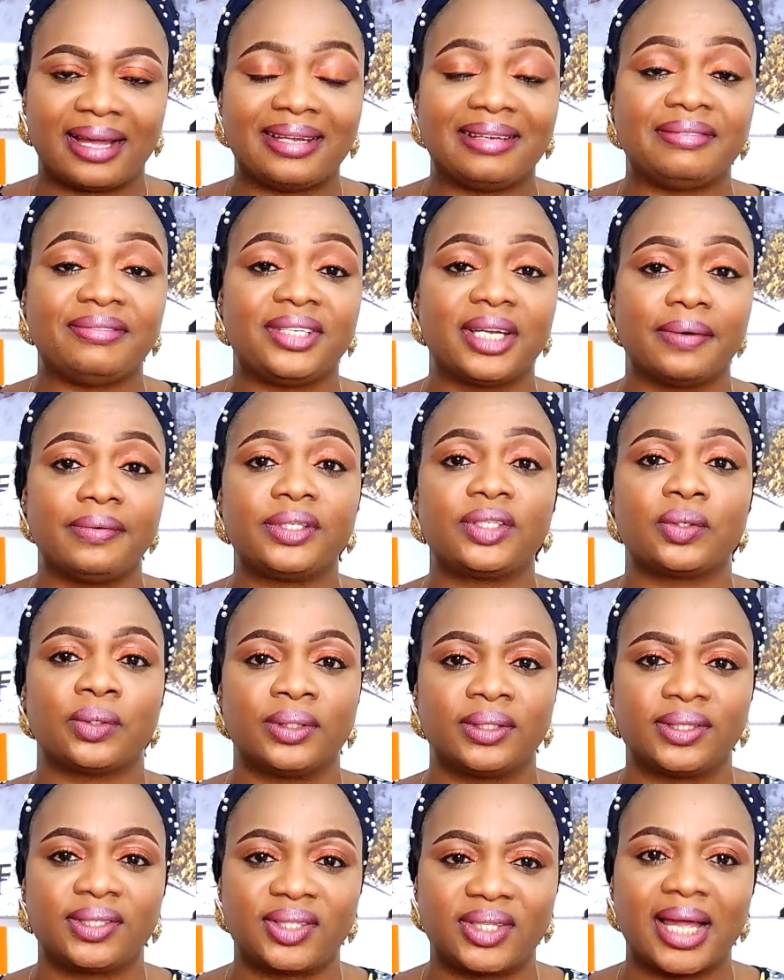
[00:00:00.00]
If there is
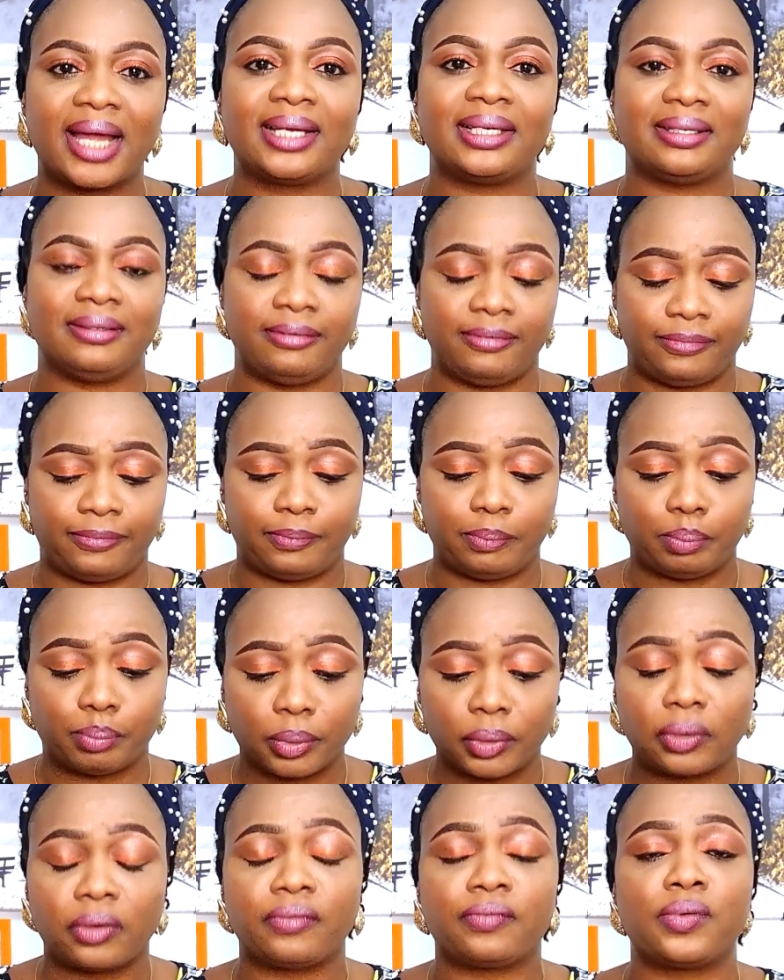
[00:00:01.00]
understanding, if
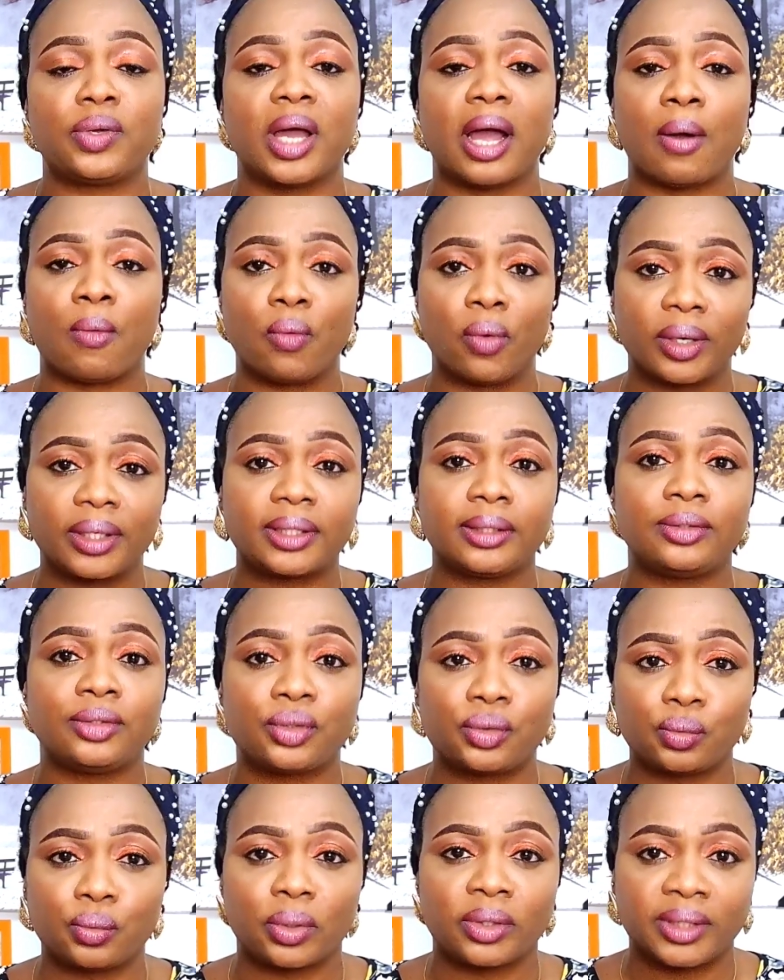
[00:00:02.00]
both of you are working
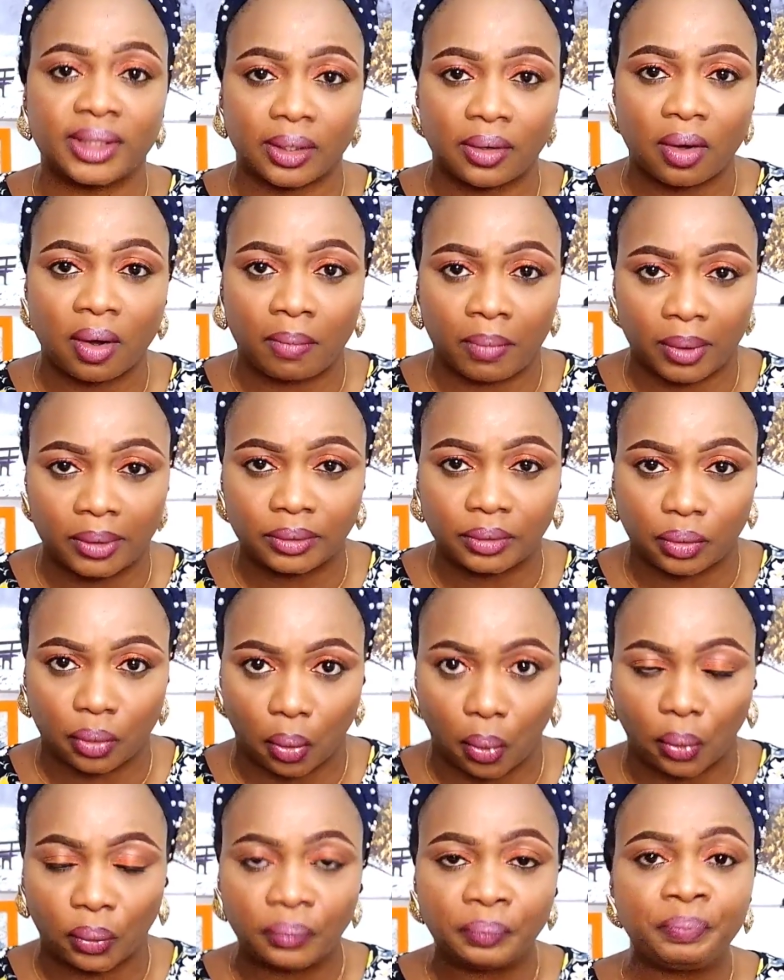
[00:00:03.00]
towards a common
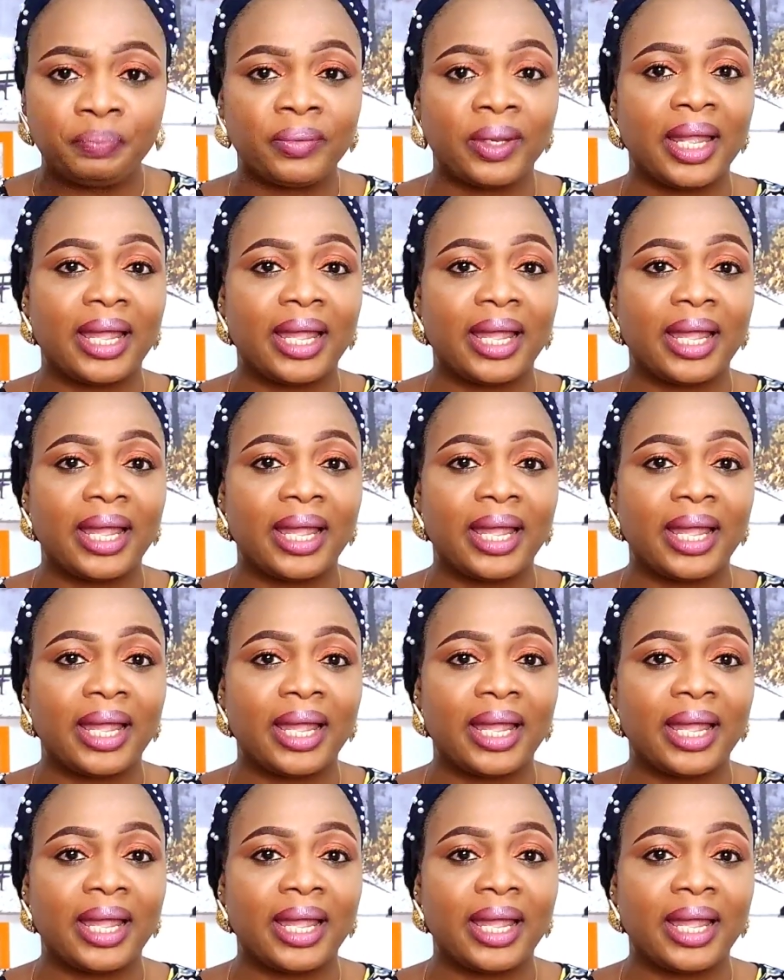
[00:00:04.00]
goal.